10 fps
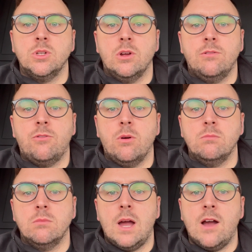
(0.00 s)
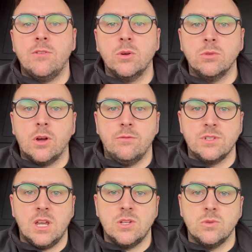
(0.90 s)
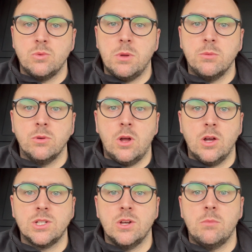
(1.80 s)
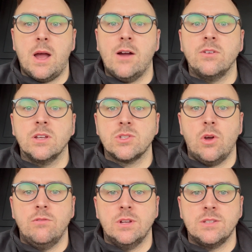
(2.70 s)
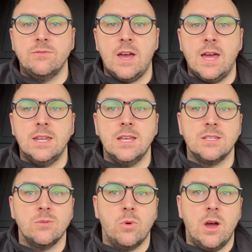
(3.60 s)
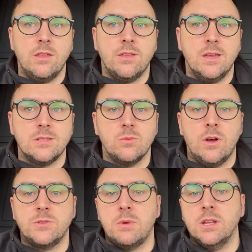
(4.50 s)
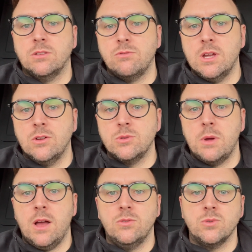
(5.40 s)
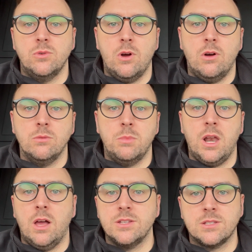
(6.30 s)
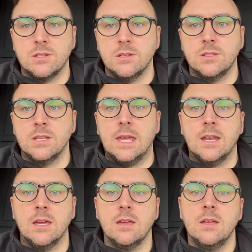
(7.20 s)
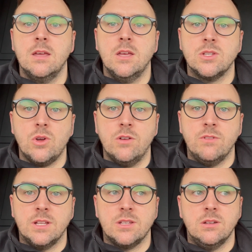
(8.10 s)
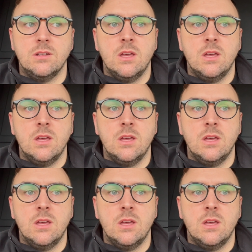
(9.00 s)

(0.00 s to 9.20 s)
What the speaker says: from having all the conversations with people last year about having a sign written van, is it worth it? Is it worth spending £300 or not, or plus to get it sign written?